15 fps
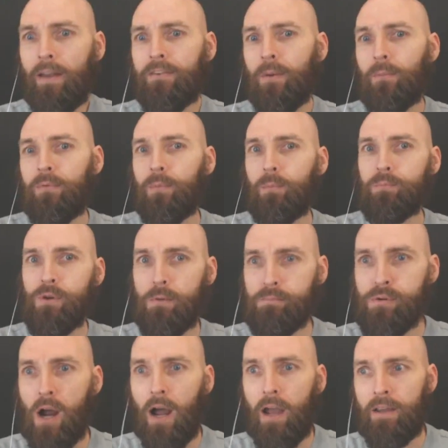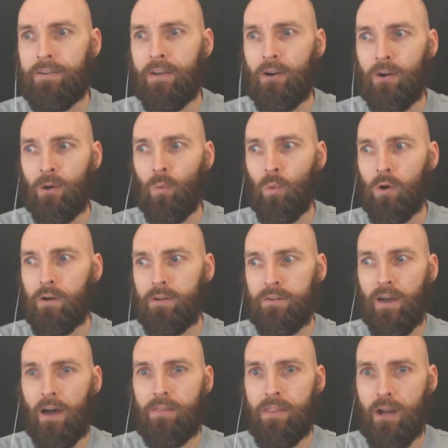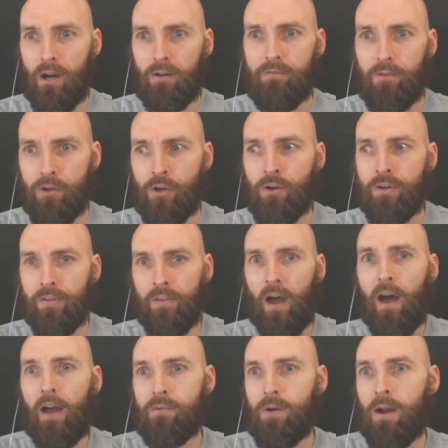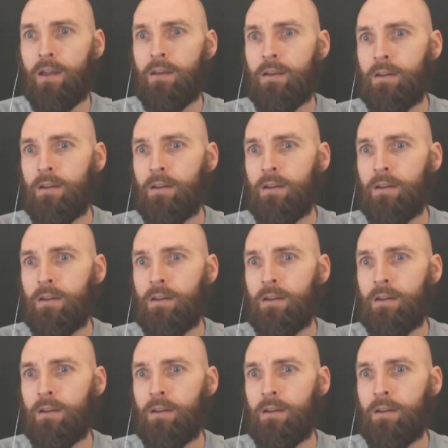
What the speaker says: some proprietary work done there for your design, right?